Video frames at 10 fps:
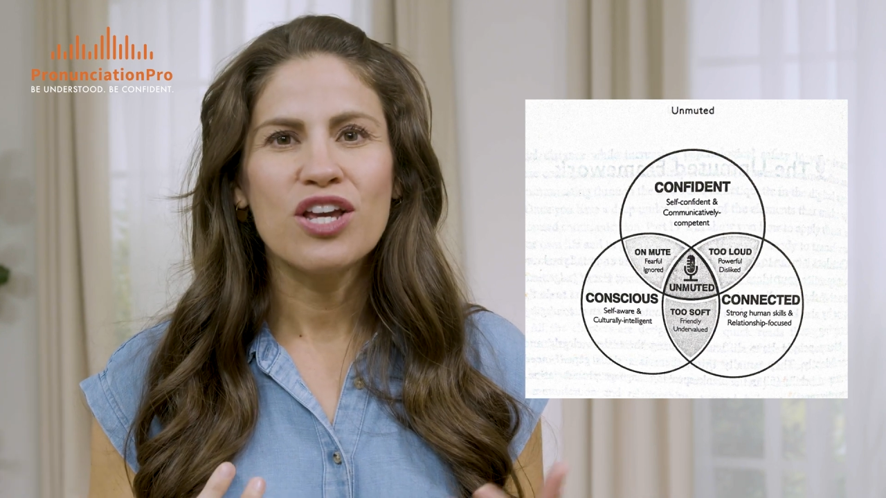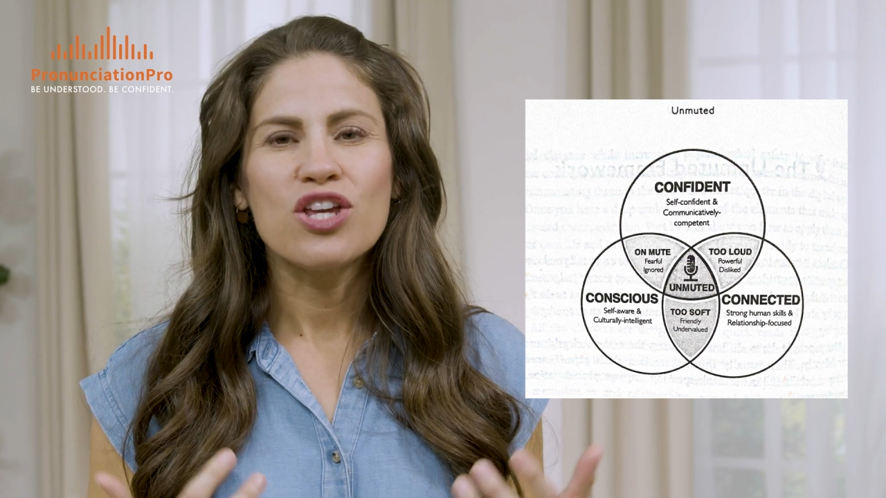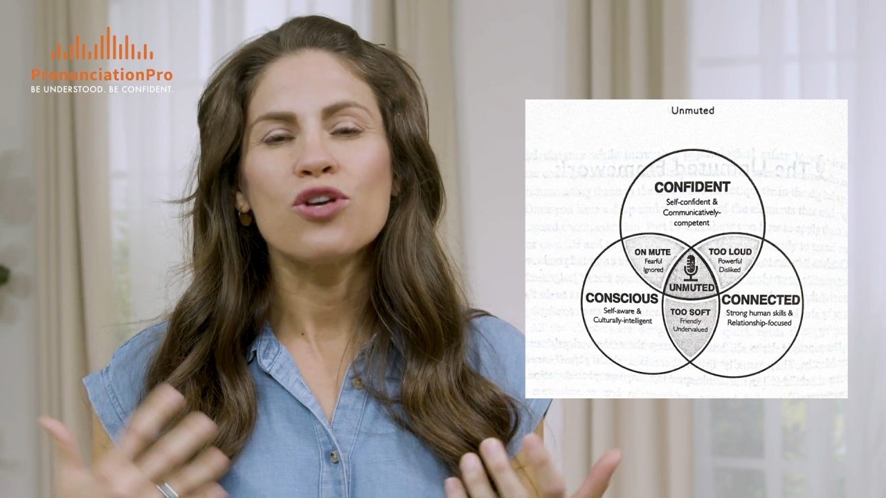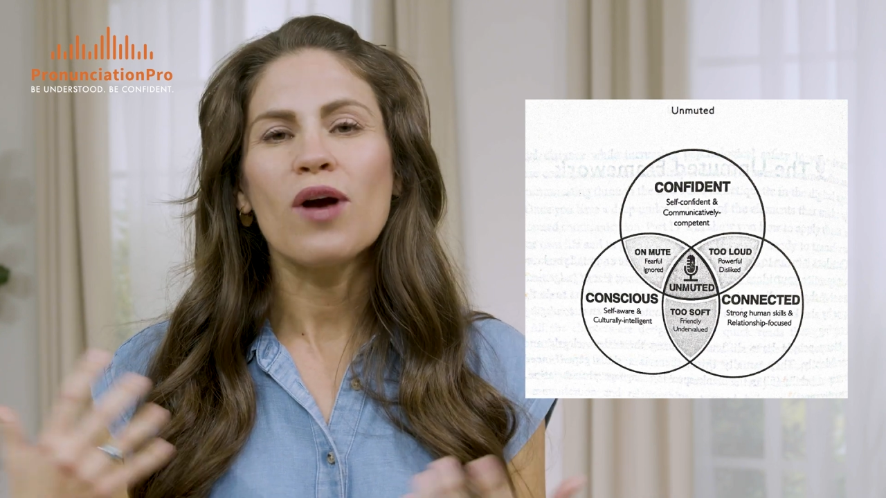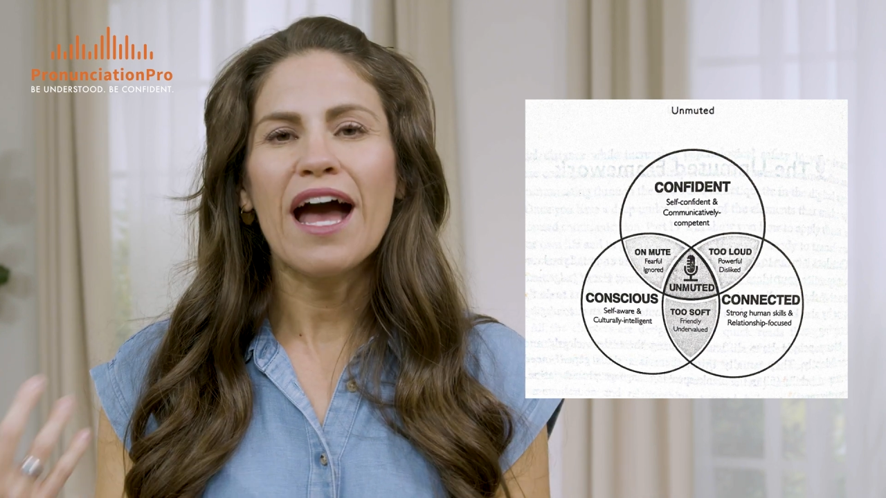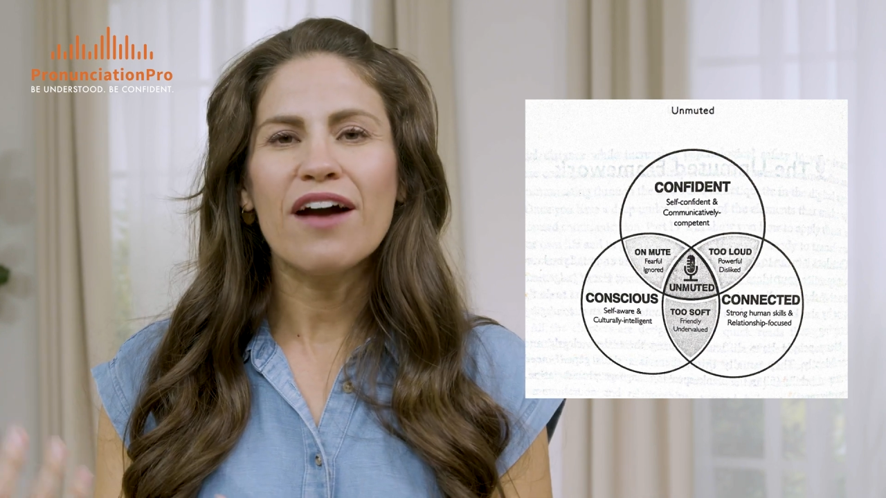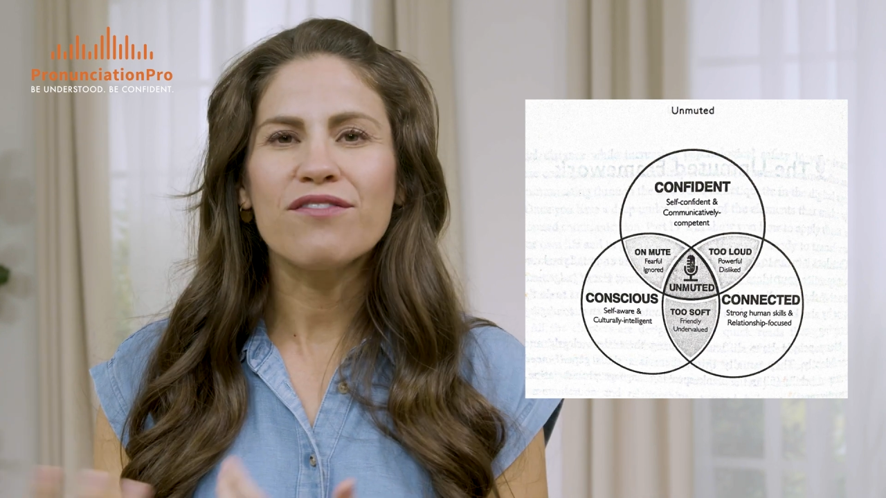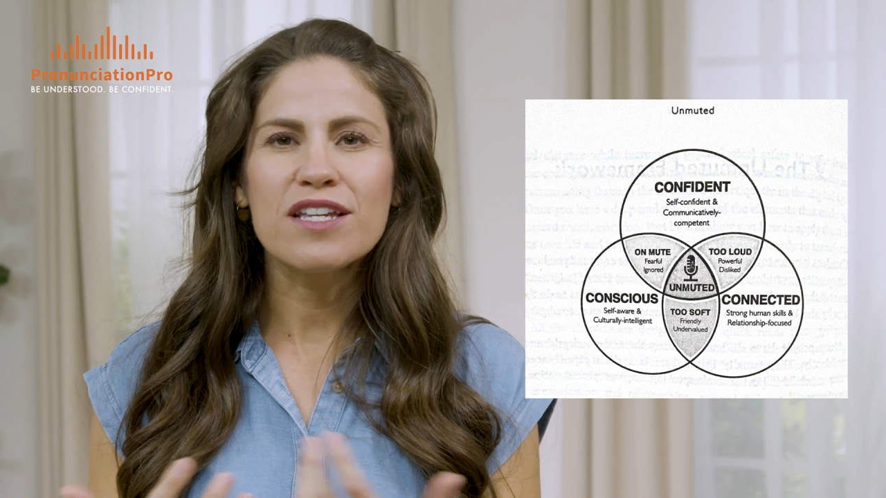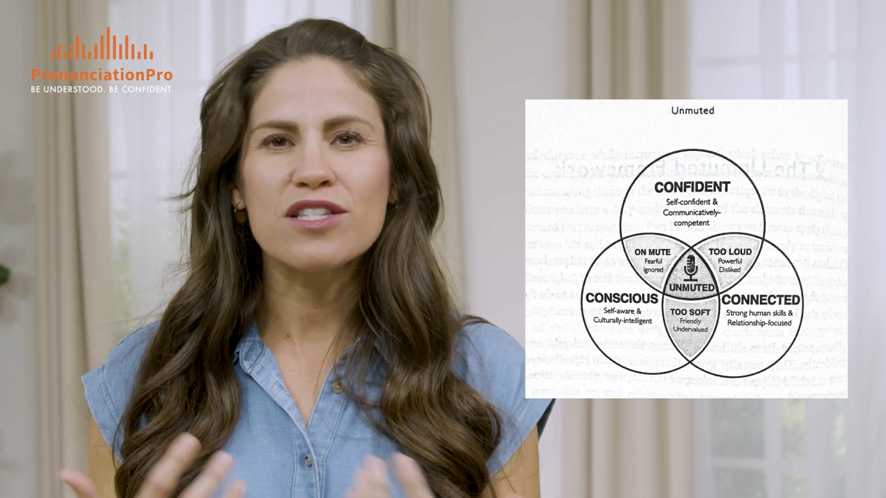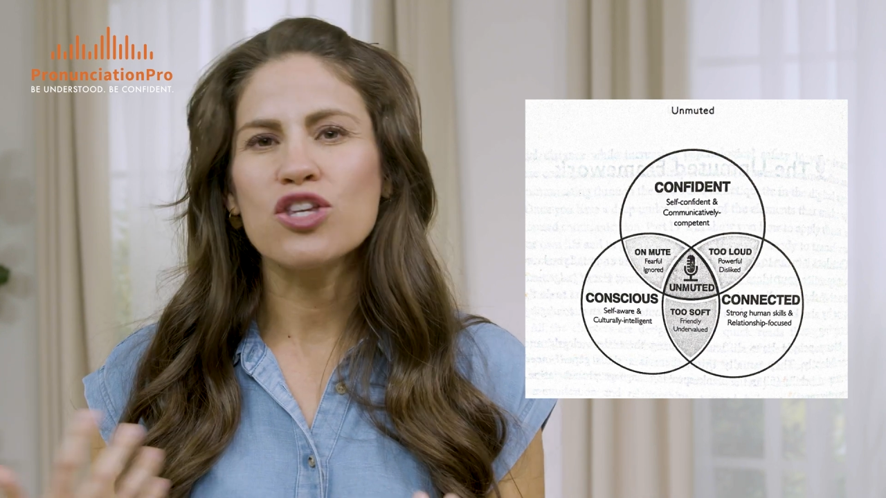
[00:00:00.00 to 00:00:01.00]
You have
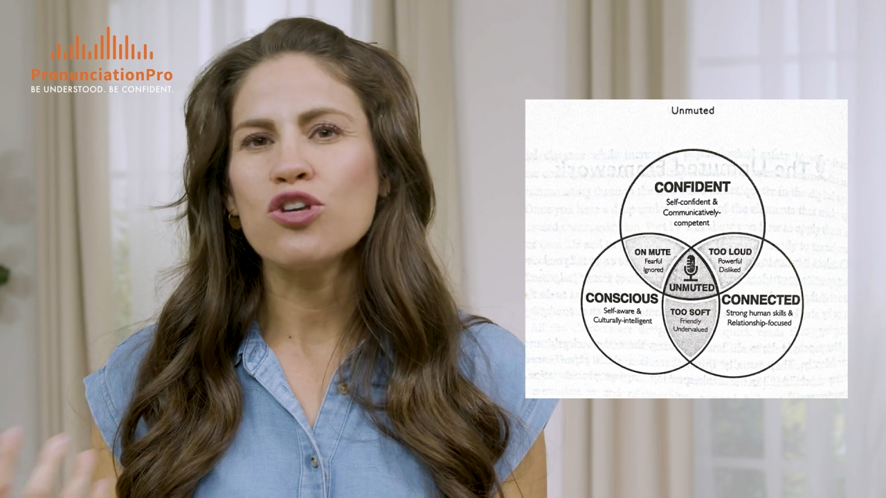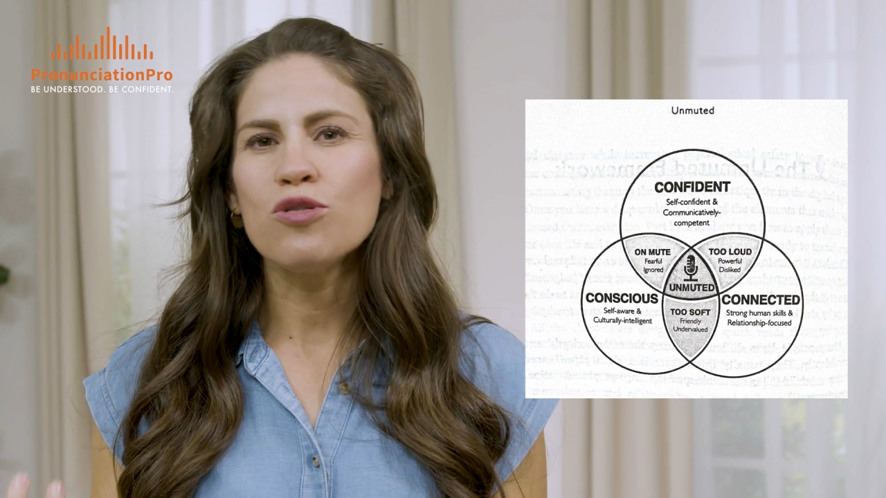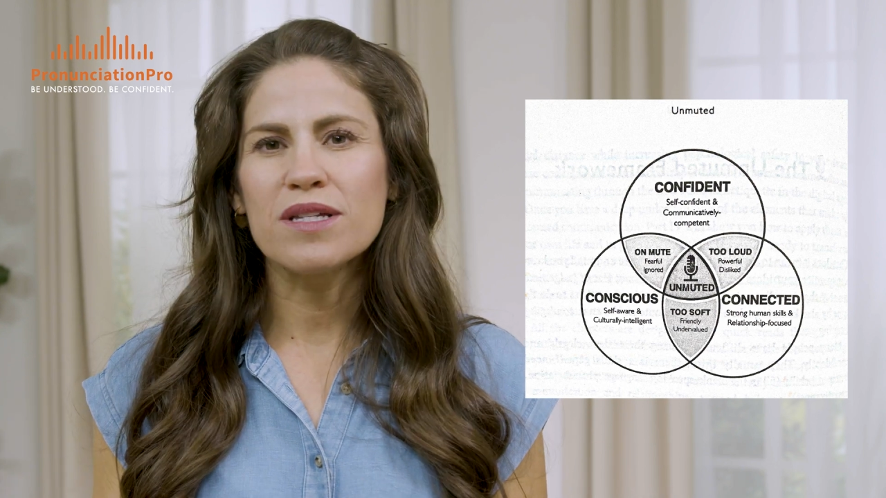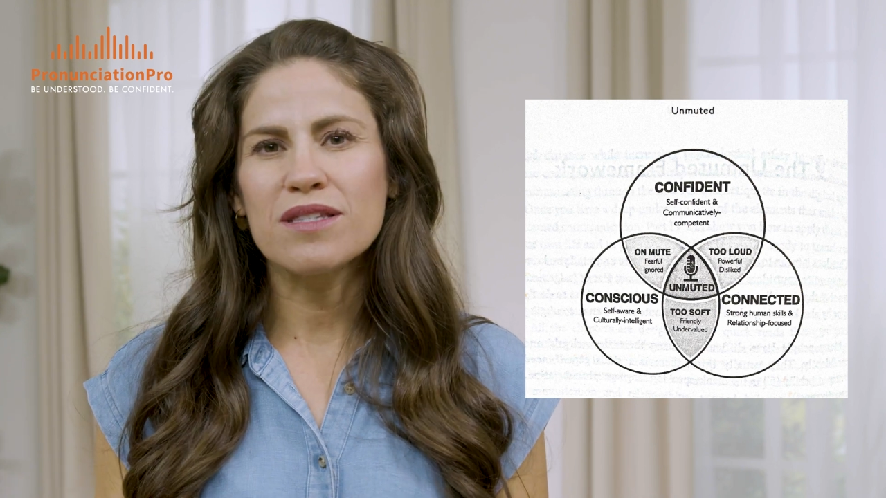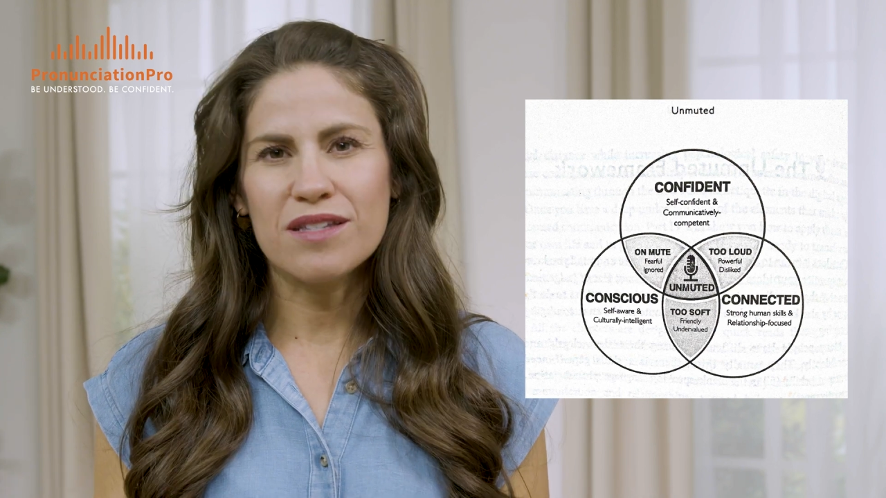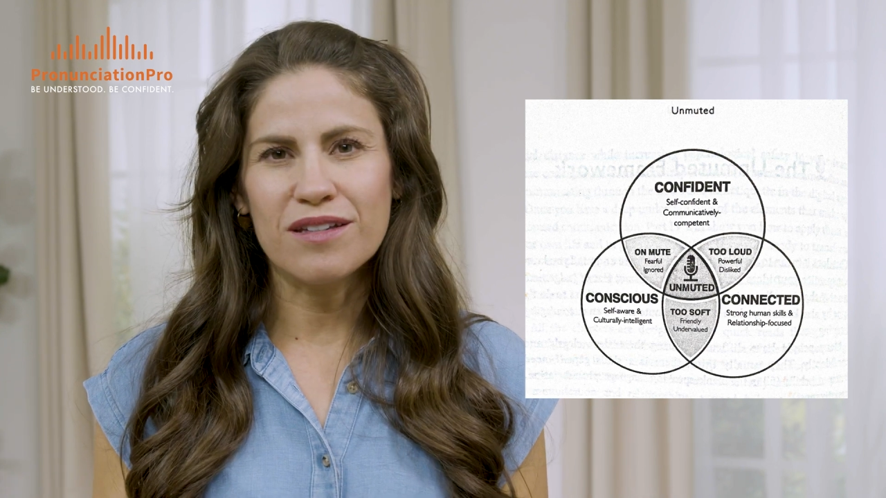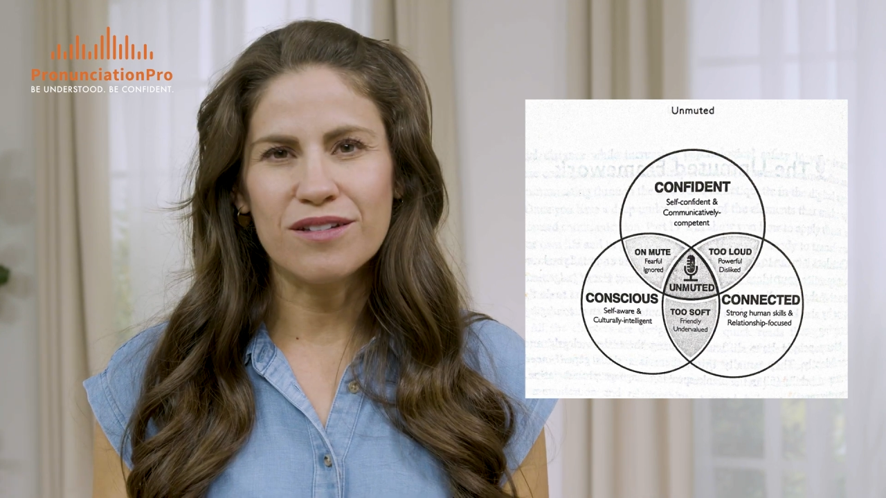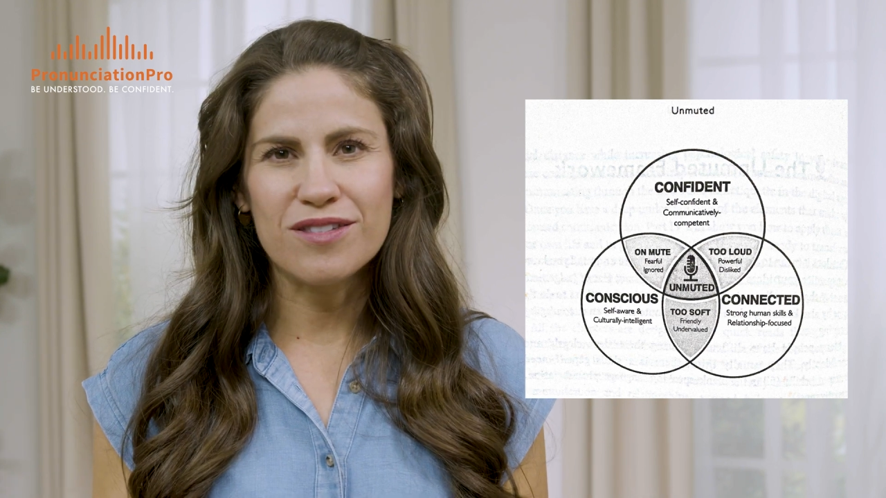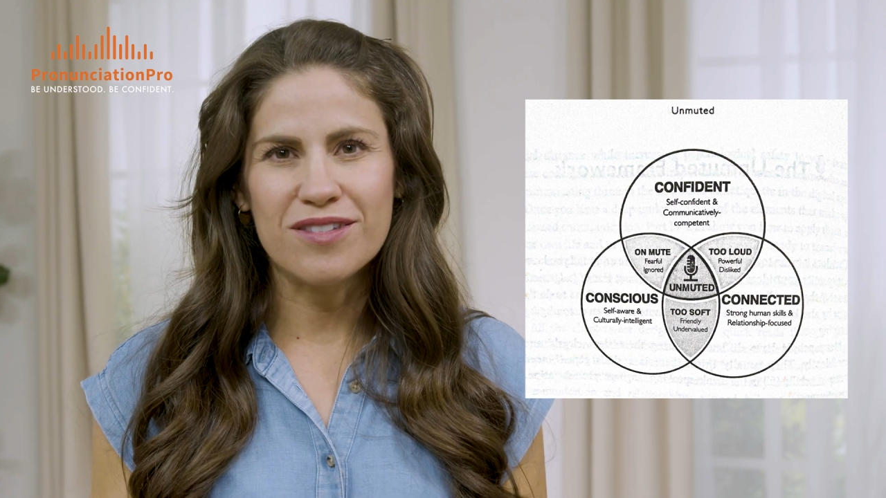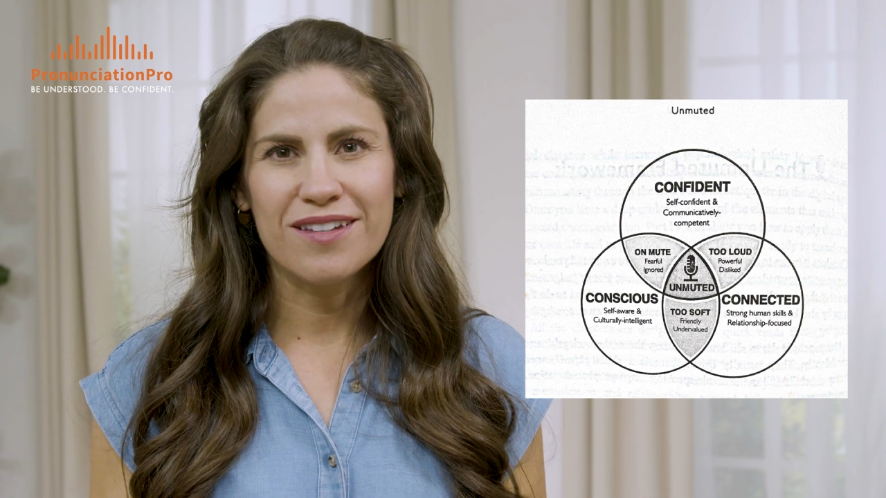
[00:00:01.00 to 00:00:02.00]
these human
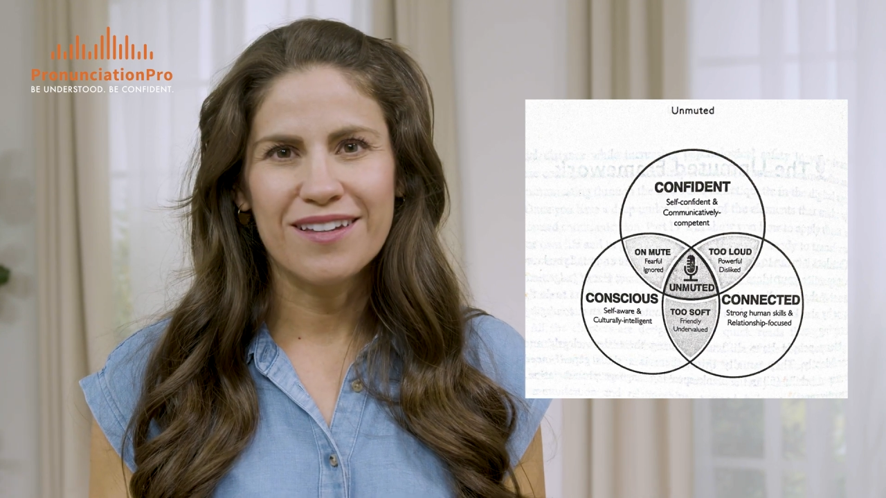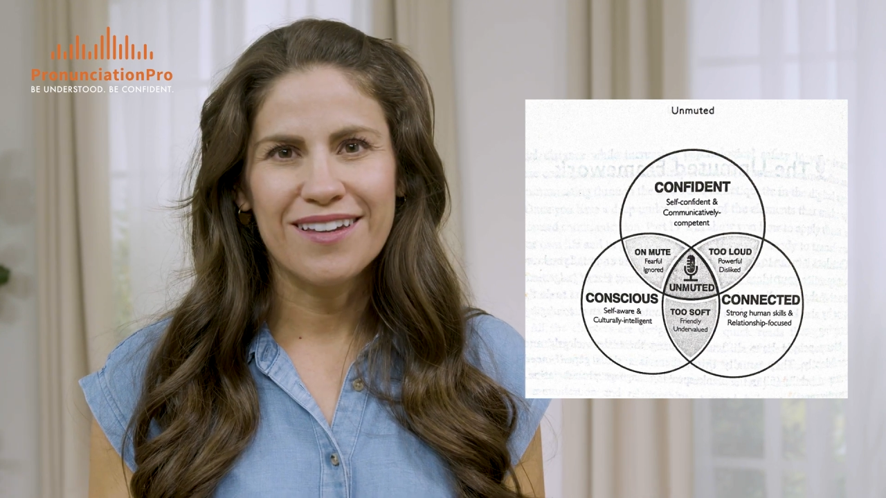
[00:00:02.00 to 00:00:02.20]
skills.